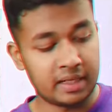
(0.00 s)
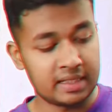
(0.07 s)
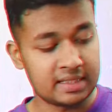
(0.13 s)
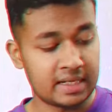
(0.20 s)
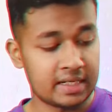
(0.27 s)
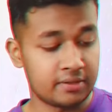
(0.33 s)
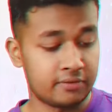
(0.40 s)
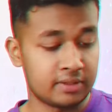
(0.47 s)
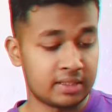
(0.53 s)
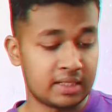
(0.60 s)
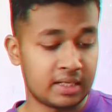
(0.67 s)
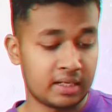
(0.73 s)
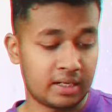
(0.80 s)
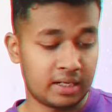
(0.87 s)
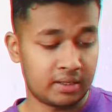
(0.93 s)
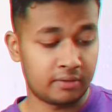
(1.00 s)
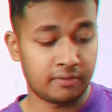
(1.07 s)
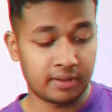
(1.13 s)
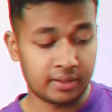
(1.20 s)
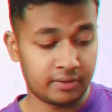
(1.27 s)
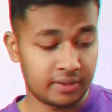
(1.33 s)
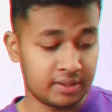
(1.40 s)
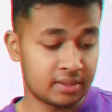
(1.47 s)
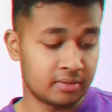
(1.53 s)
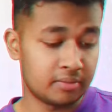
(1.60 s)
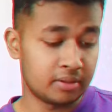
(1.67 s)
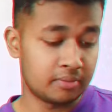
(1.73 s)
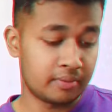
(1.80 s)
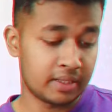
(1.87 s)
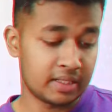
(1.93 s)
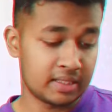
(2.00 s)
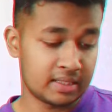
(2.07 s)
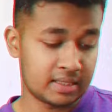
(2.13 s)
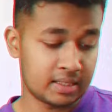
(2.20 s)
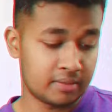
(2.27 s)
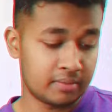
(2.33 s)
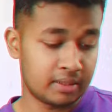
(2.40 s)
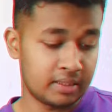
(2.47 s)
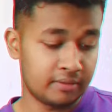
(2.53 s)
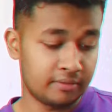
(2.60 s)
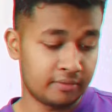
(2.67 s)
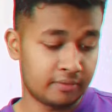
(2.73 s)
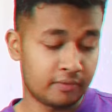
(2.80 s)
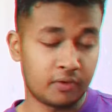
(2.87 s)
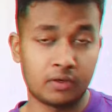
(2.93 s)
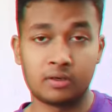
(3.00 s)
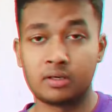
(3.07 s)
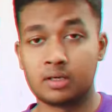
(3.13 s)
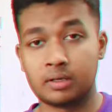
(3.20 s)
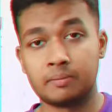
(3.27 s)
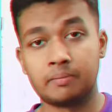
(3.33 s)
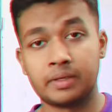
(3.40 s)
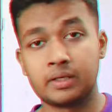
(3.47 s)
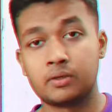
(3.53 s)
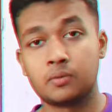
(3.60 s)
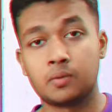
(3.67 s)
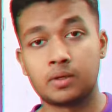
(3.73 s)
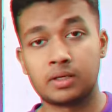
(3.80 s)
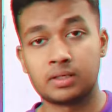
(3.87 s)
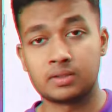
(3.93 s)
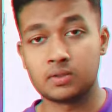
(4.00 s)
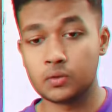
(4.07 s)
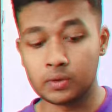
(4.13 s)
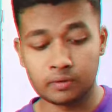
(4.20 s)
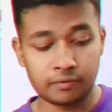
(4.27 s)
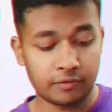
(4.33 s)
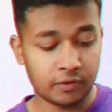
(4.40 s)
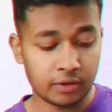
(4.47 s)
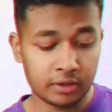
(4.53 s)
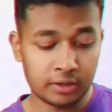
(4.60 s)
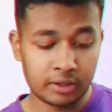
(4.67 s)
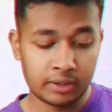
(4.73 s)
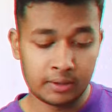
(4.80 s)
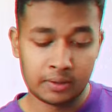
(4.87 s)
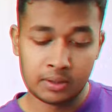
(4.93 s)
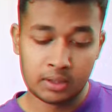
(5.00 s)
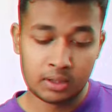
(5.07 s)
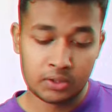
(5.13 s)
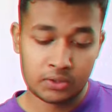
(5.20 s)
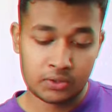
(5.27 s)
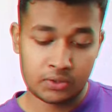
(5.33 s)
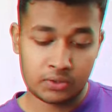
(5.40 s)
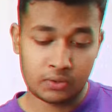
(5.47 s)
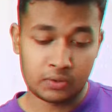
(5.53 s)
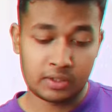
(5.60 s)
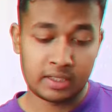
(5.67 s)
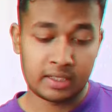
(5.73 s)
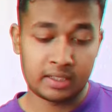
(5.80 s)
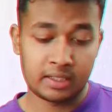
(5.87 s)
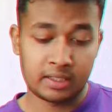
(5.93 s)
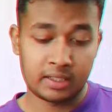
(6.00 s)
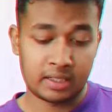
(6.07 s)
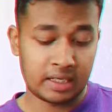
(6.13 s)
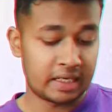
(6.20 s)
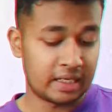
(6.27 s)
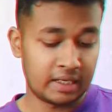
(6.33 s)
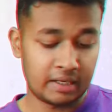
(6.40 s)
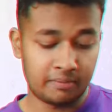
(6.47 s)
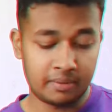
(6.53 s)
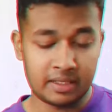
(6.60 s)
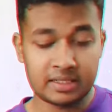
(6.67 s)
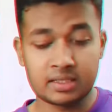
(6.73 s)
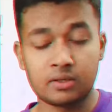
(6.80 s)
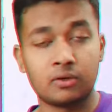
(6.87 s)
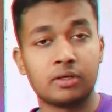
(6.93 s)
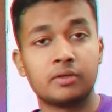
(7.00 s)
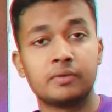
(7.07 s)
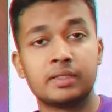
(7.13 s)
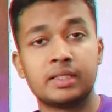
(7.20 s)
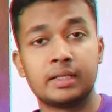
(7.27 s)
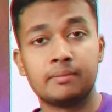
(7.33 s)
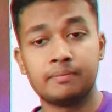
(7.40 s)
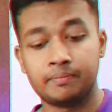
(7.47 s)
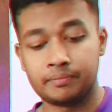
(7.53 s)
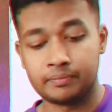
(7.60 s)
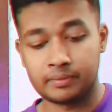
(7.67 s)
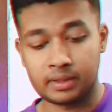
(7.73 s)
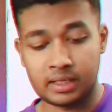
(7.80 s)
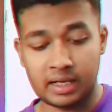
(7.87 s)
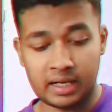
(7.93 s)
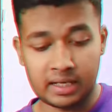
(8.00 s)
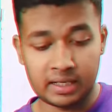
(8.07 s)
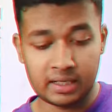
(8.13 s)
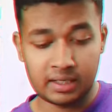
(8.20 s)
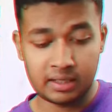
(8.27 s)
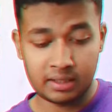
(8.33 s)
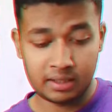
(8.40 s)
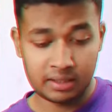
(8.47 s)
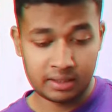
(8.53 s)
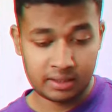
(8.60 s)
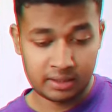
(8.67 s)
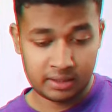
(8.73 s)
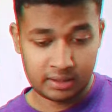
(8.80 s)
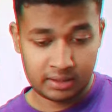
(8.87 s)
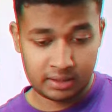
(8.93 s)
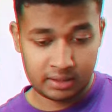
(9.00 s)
and my size was there at a very reasonable price, I believe, for compared to what it's going for. So then I placed the order with them. I